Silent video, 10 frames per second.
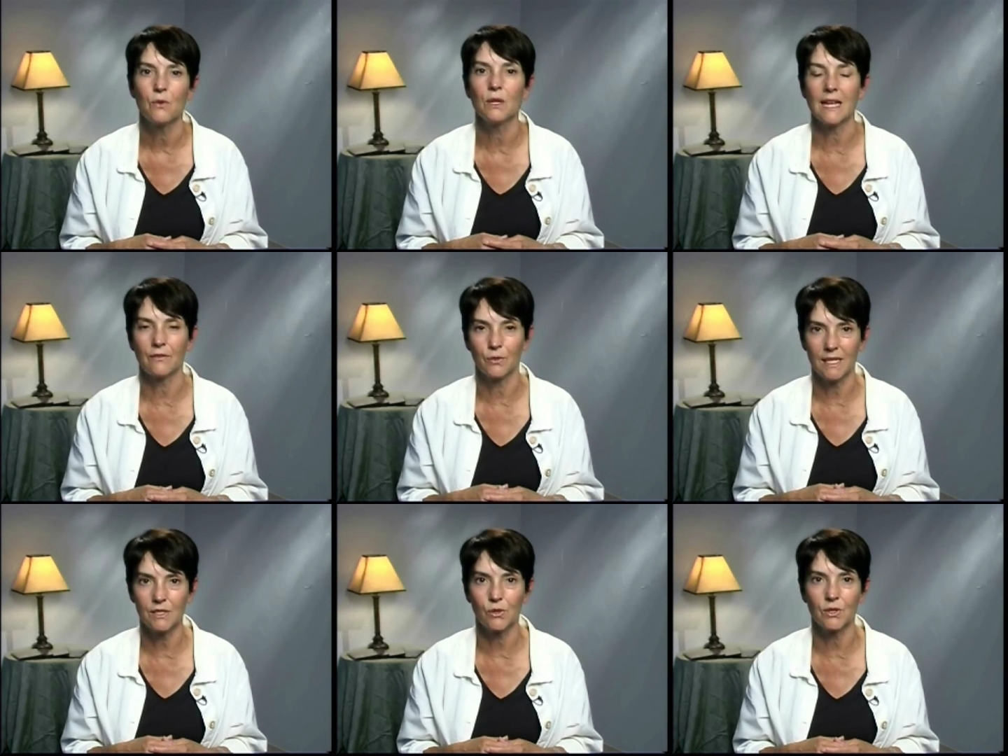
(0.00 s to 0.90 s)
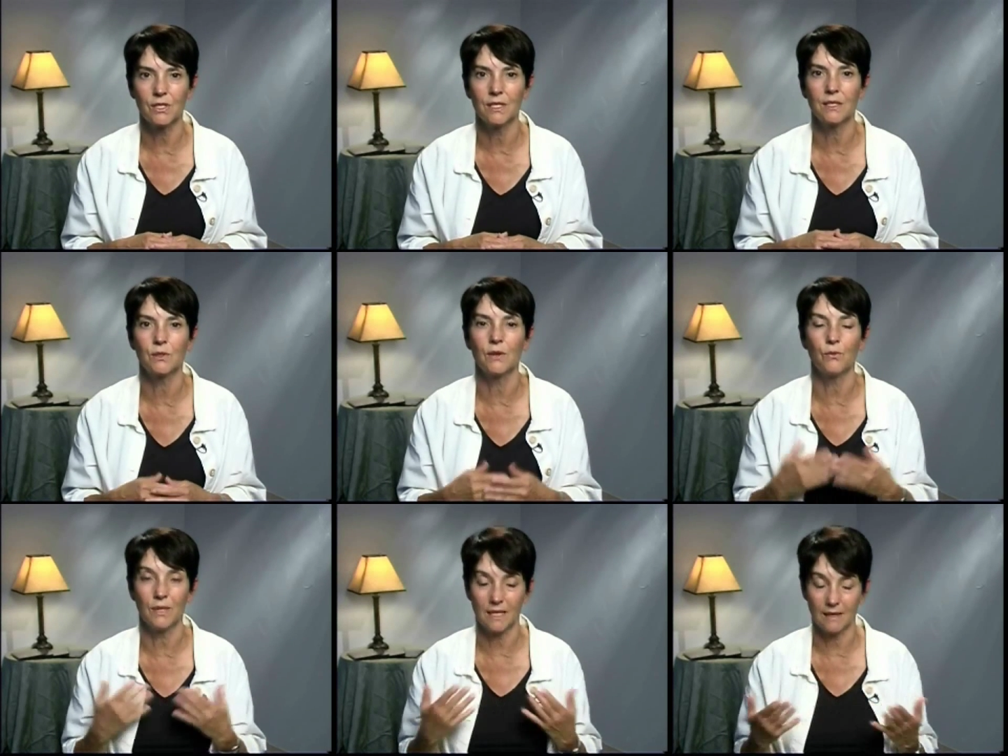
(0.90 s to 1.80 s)
We'll have resources.
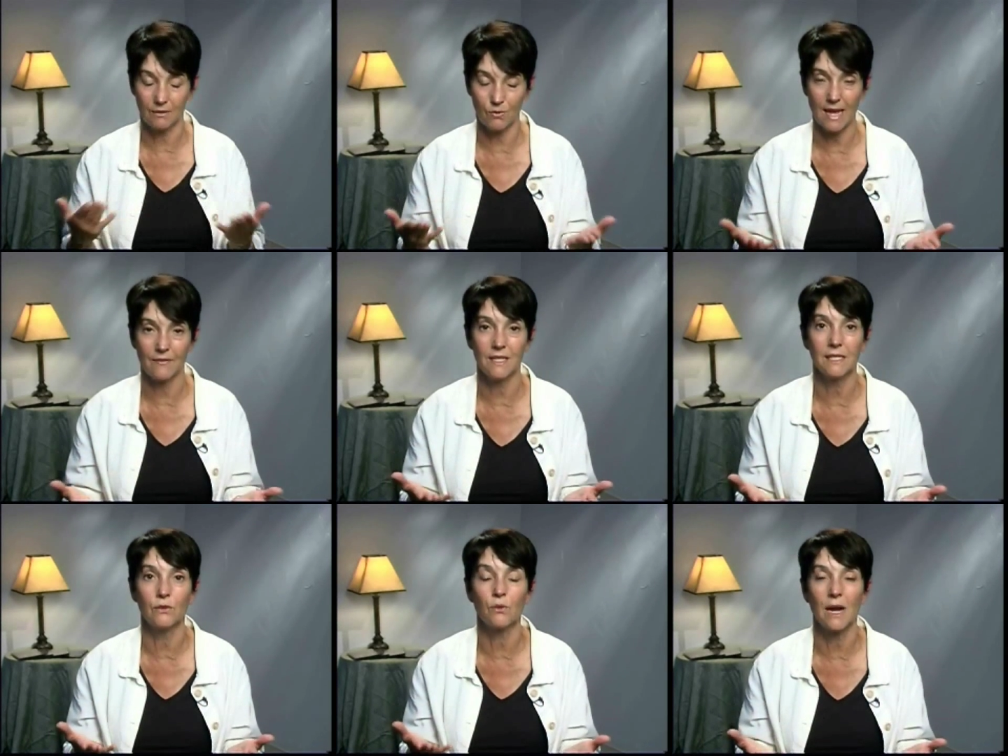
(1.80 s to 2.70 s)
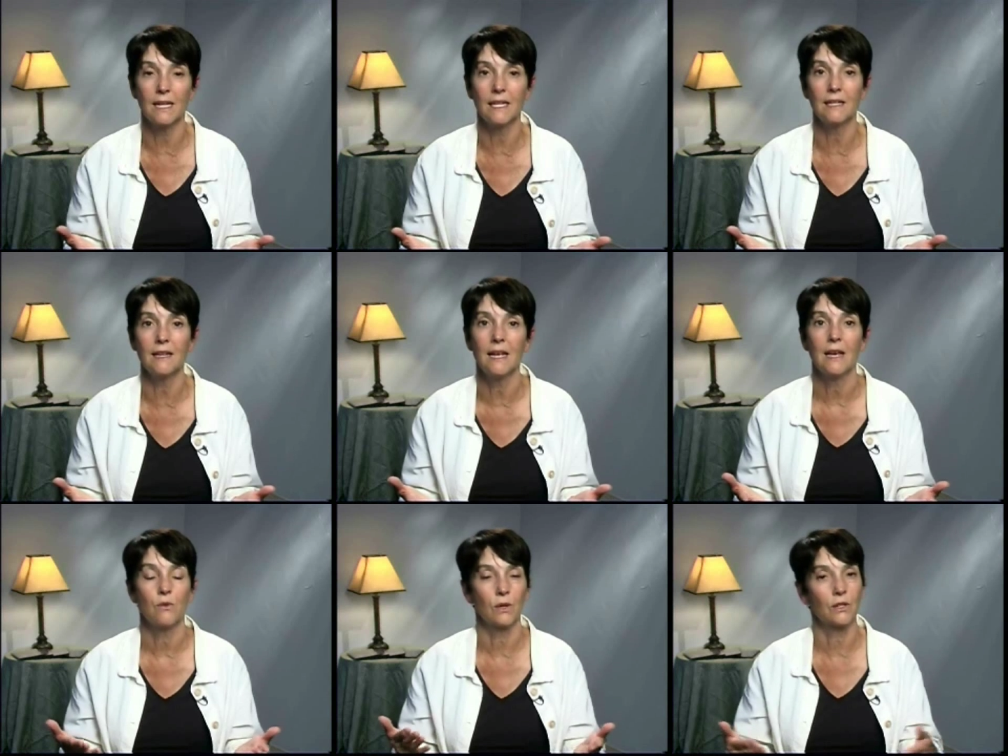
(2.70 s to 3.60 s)
We have this in writing.
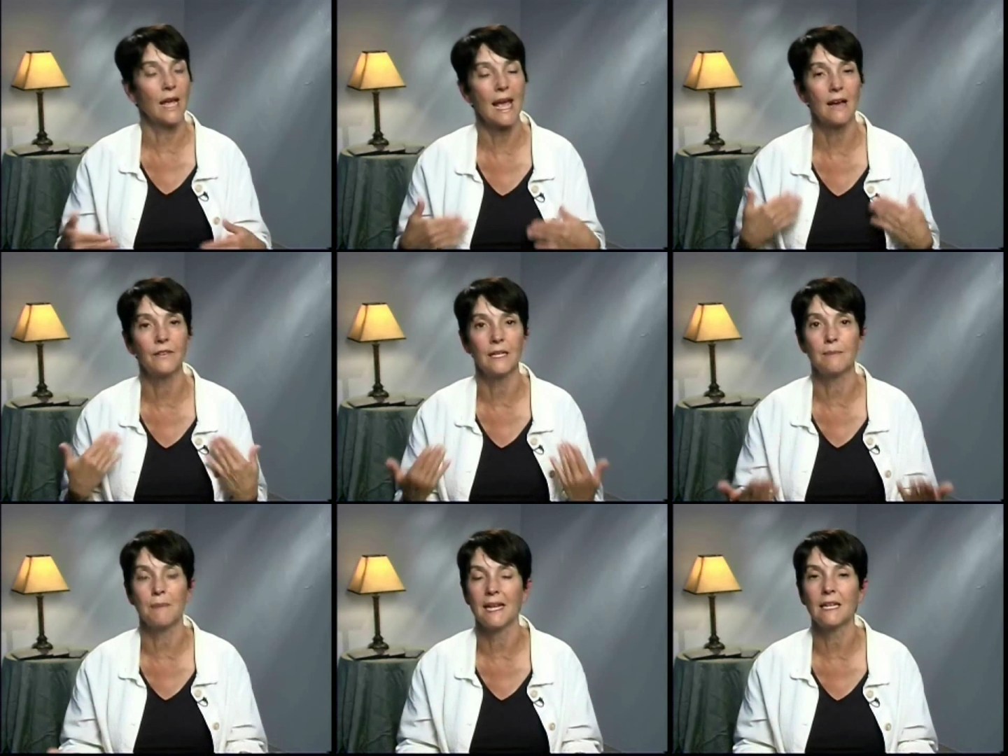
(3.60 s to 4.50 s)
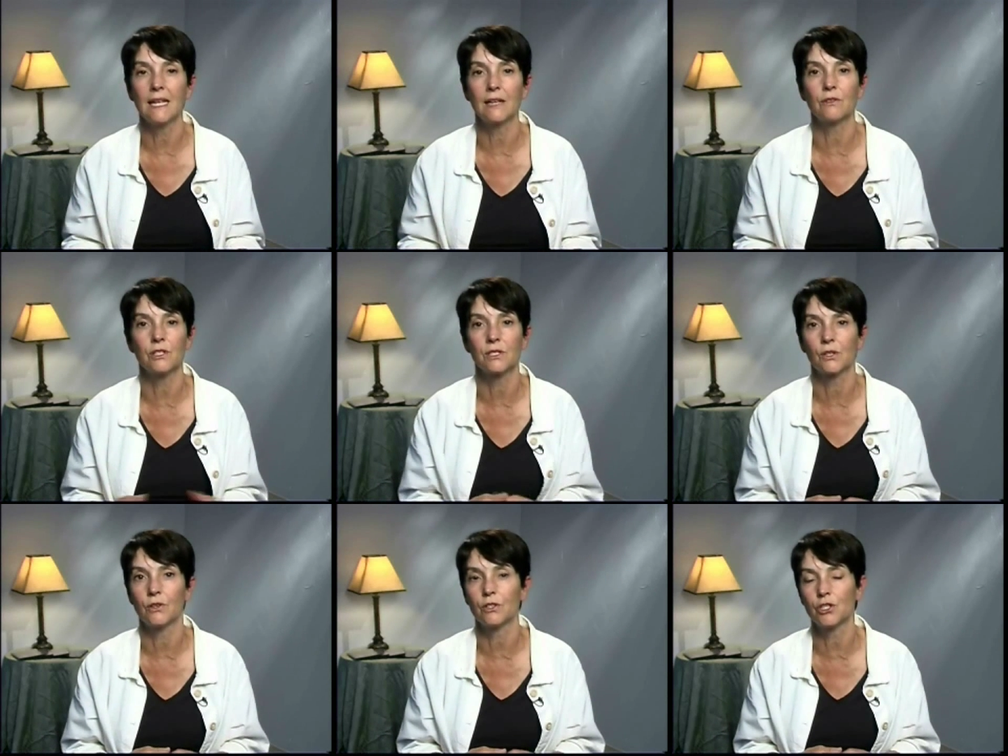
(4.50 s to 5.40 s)
We're going to have it in many languages
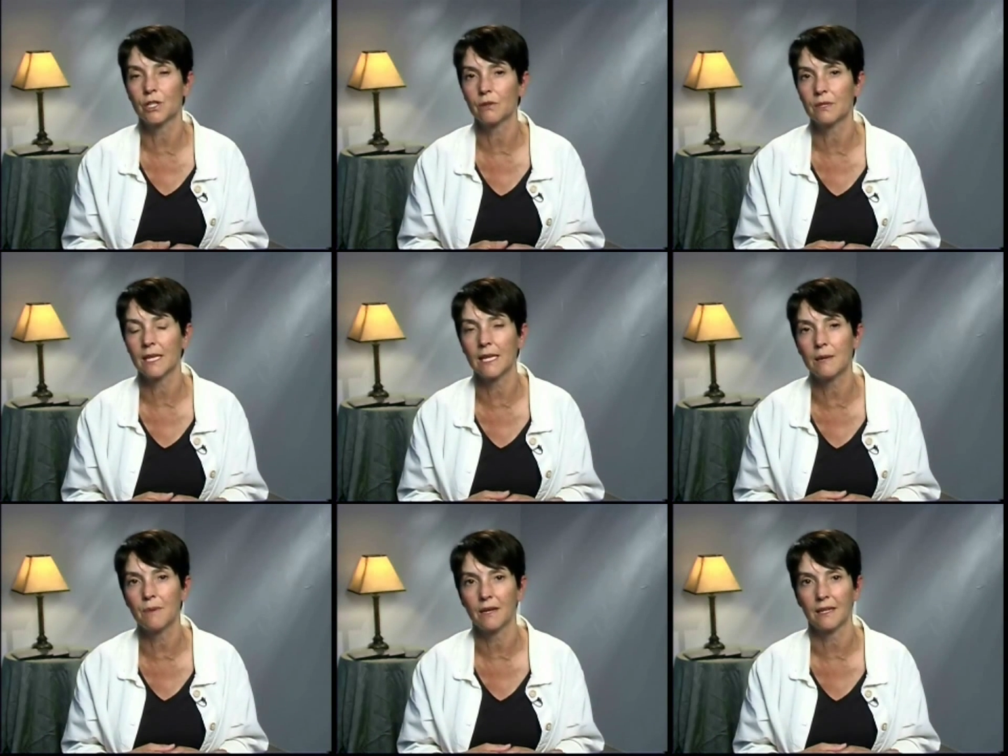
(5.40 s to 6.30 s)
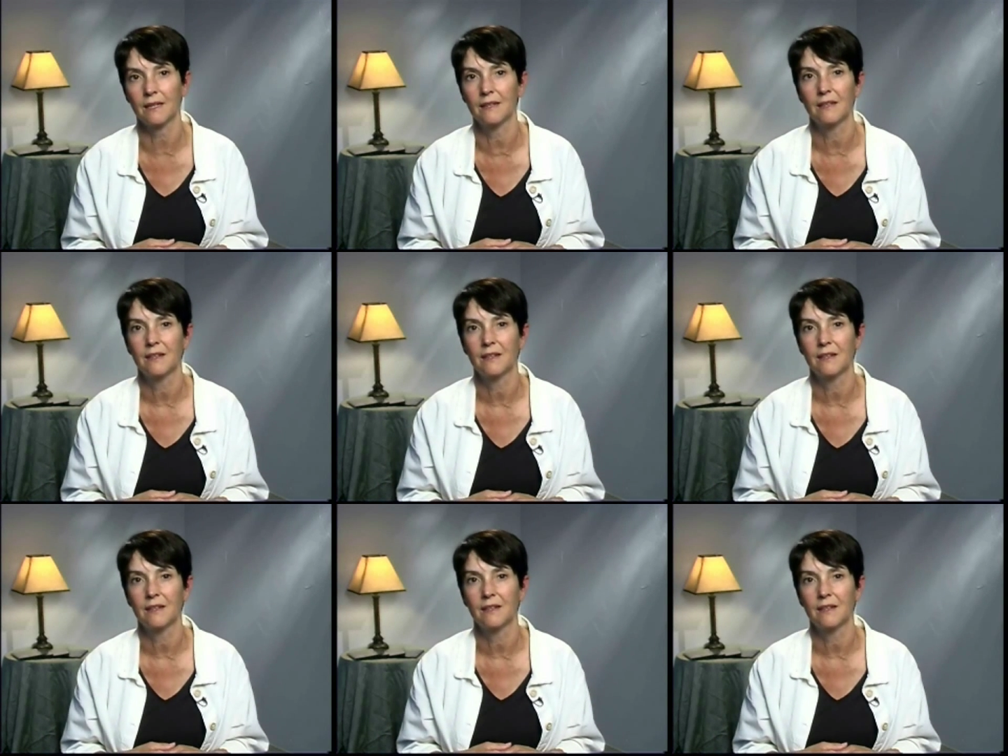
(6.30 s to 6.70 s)
so you can share it with anybody.